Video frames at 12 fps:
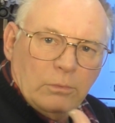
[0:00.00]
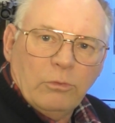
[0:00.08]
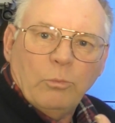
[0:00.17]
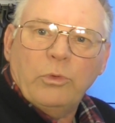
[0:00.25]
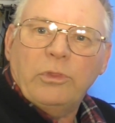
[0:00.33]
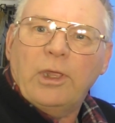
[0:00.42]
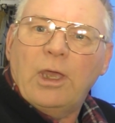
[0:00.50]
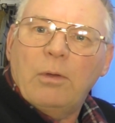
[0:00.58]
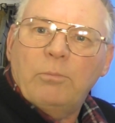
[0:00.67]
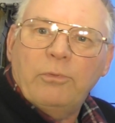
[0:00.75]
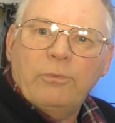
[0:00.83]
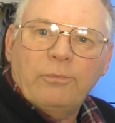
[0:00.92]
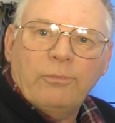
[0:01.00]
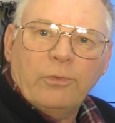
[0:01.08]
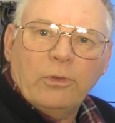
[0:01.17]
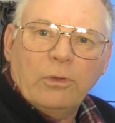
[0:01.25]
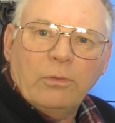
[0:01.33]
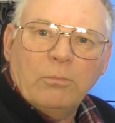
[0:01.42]
with the help of
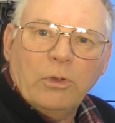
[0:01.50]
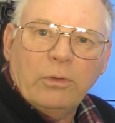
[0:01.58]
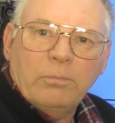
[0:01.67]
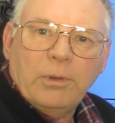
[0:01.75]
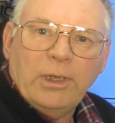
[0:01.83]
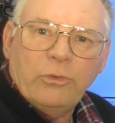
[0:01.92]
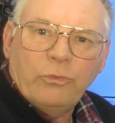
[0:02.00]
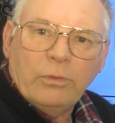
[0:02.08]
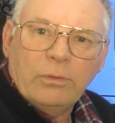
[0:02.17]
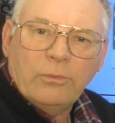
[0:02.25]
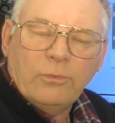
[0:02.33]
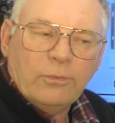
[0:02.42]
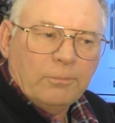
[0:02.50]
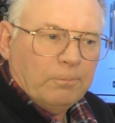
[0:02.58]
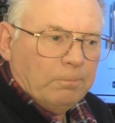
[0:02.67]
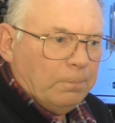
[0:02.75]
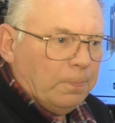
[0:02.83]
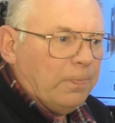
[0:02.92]
my patrons,
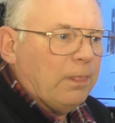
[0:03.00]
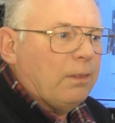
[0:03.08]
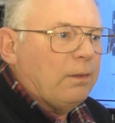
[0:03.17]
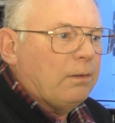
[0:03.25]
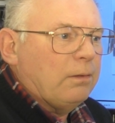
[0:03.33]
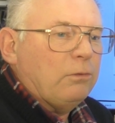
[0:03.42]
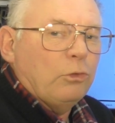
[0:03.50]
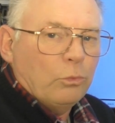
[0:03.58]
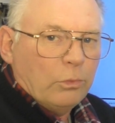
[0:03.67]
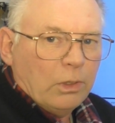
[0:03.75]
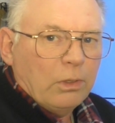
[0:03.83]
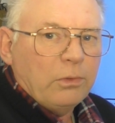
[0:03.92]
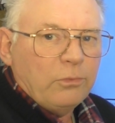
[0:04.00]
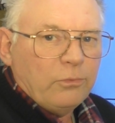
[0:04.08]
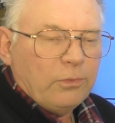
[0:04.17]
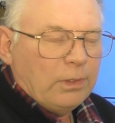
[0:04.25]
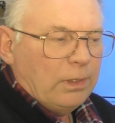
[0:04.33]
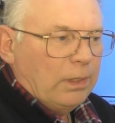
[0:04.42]
you
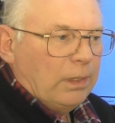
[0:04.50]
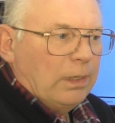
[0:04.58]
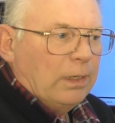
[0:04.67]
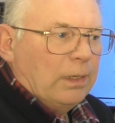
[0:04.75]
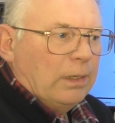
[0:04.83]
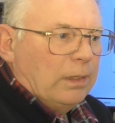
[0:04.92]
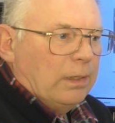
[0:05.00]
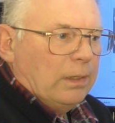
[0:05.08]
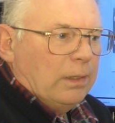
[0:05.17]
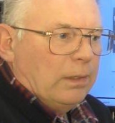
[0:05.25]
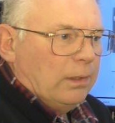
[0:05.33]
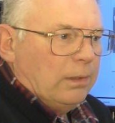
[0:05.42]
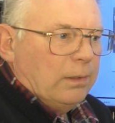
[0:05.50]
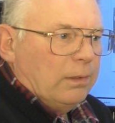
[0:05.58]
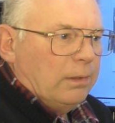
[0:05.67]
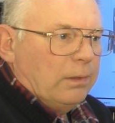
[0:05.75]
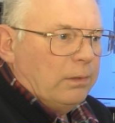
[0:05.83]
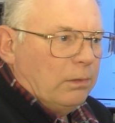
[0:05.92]
guys,
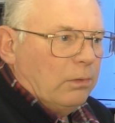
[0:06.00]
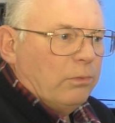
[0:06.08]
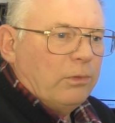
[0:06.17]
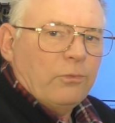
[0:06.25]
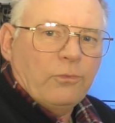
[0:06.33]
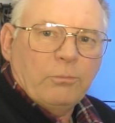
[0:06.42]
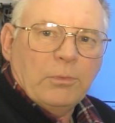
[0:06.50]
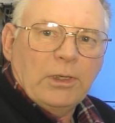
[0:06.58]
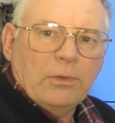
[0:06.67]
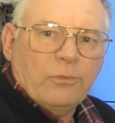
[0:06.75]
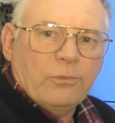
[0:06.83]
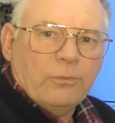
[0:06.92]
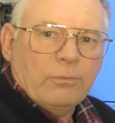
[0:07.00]
you know, this makes